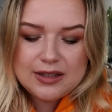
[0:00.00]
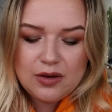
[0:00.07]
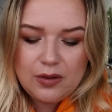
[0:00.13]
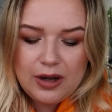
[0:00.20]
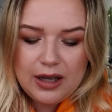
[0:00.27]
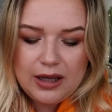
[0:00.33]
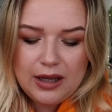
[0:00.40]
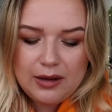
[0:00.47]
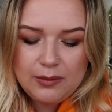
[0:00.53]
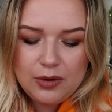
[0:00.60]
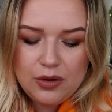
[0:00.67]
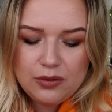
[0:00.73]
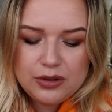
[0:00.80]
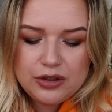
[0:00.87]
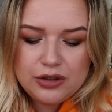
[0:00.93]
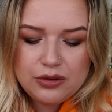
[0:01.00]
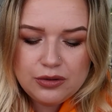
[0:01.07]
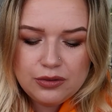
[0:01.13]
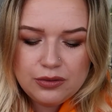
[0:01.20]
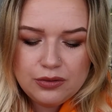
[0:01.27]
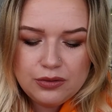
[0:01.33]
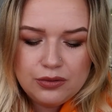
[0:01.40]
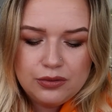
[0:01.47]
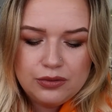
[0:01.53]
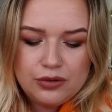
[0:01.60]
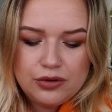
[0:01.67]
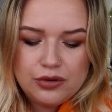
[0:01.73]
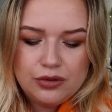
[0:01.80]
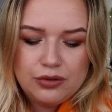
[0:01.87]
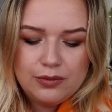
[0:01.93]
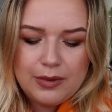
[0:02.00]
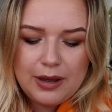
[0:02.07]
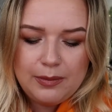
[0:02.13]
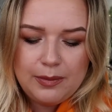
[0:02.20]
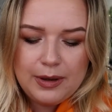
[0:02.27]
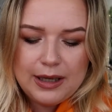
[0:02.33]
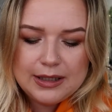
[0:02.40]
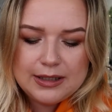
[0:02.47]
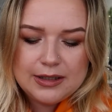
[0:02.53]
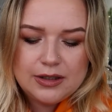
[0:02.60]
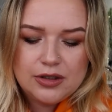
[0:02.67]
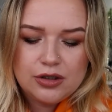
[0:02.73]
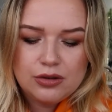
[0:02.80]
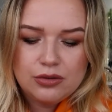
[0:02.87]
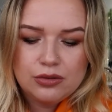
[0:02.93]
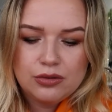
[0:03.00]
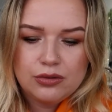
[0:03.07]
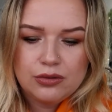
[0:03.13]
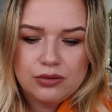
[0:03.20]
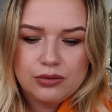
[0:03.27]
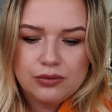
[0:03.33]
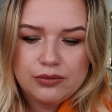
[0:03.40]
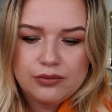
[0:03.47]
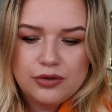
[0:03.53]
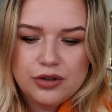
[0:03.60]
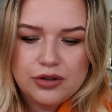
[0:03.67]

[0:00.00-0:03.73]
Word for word: So I am going to do my best to